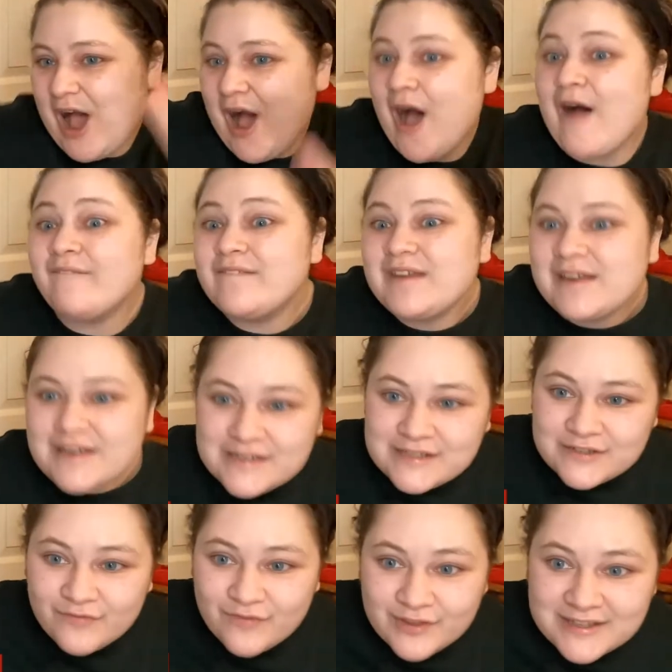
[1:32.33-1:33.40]

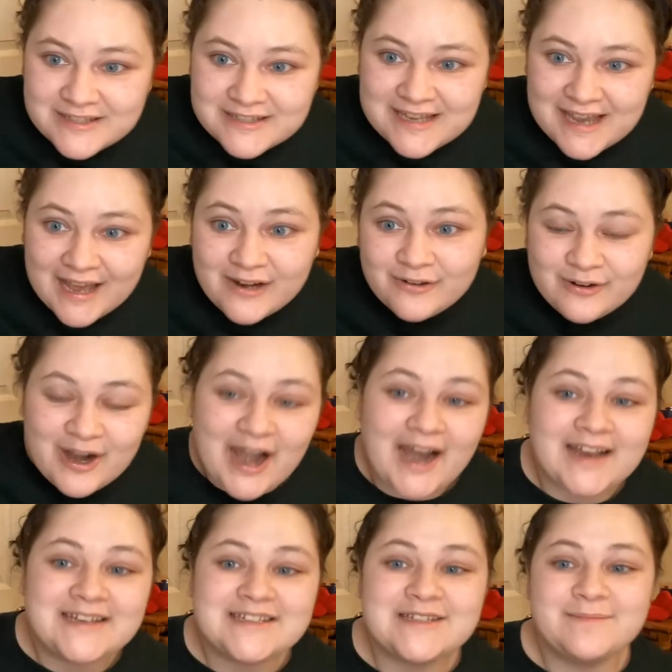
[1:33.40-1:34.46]
obvious for the Seattle
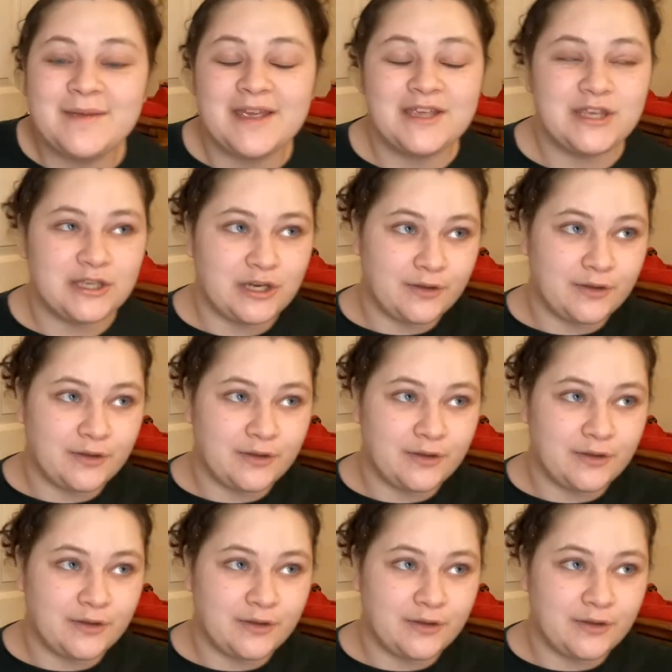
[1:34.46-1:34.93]
Kraken to make.